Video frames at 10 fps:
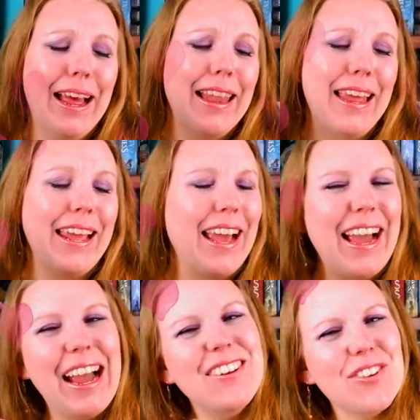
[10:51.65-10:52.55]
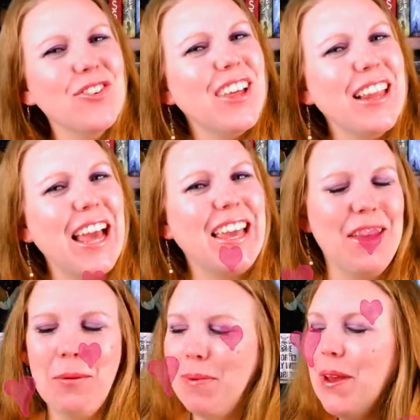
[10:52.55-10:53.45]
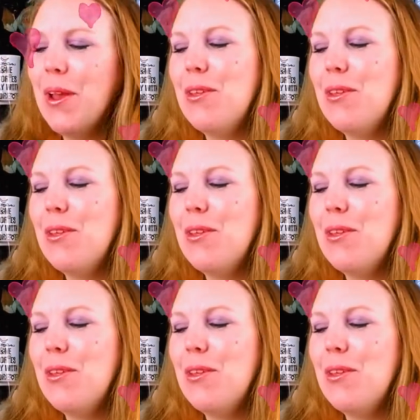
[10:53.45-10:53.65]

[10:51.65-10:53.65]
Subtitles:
Like, I just really like him.